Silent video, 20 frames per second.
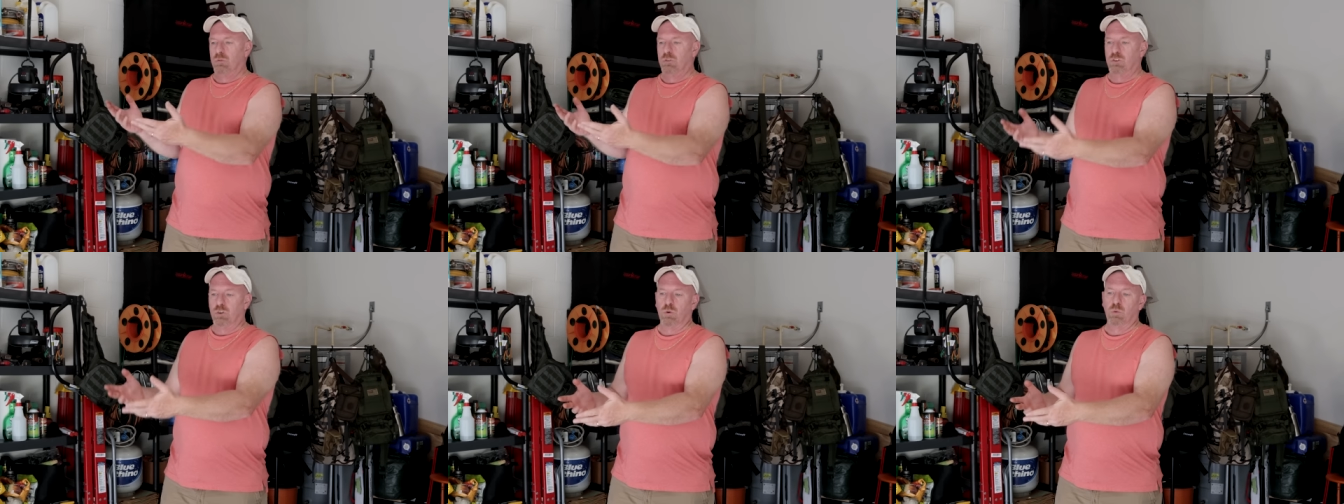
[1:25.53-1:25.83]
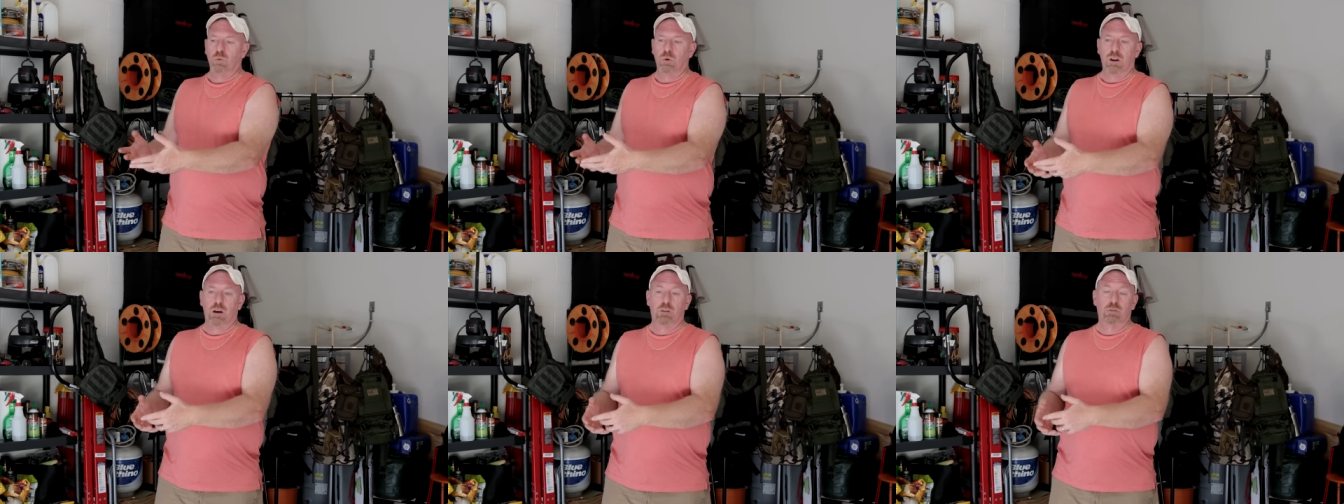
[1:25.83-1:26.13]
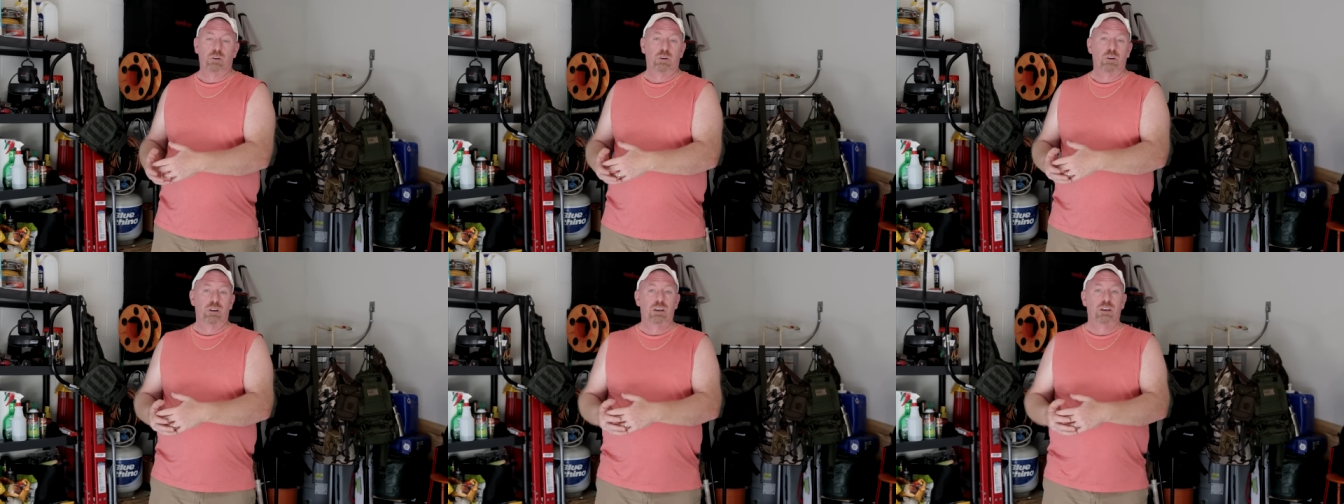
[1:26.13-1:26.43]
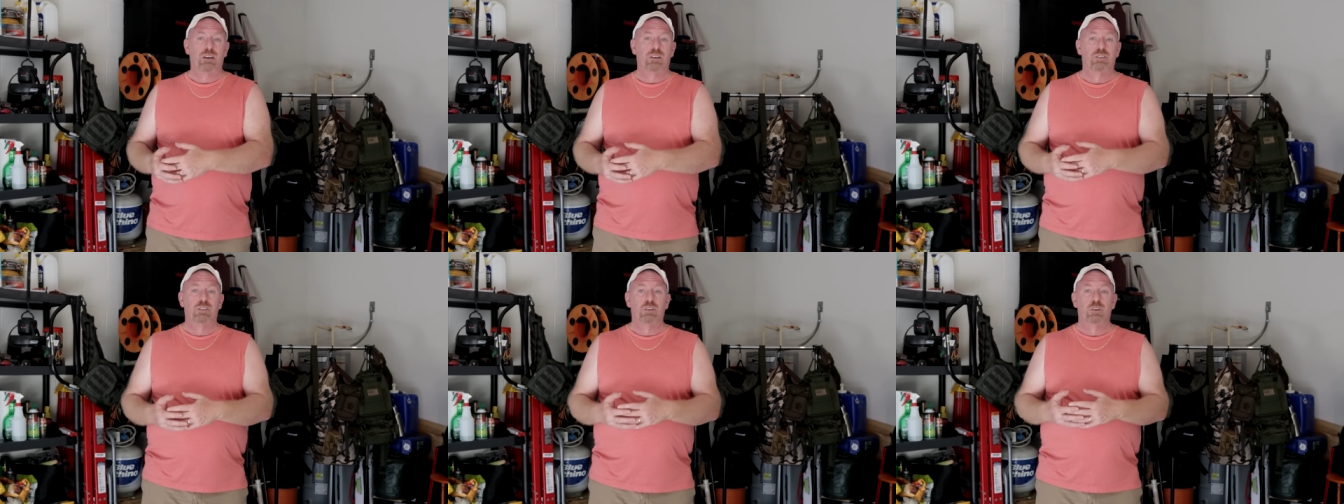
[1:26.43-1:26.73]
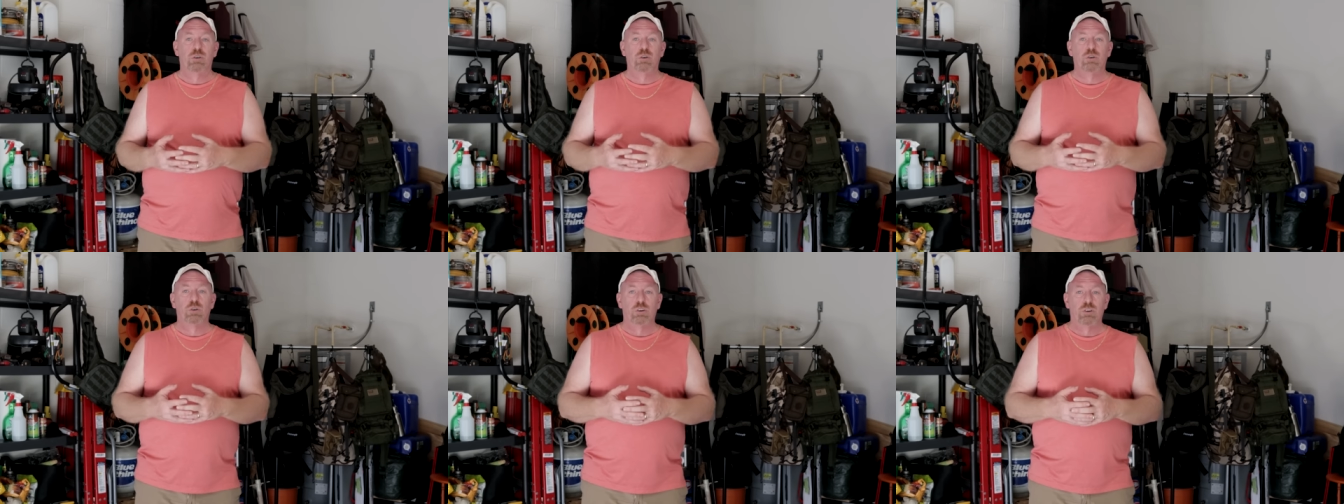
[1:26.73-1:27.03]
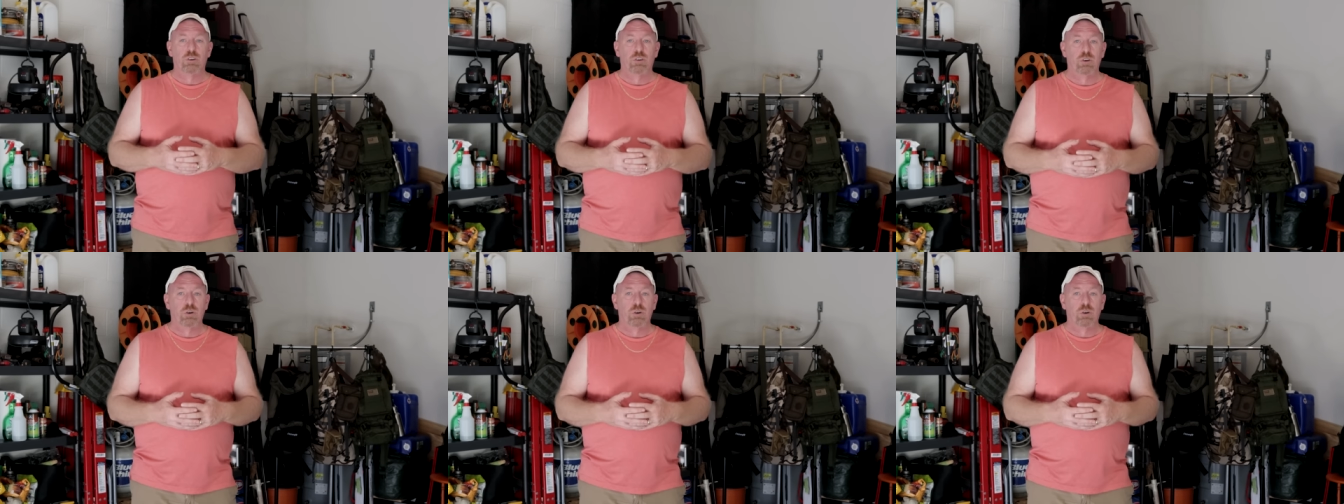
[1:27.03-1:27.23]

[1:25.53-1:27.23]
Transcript: do whatever it is that you can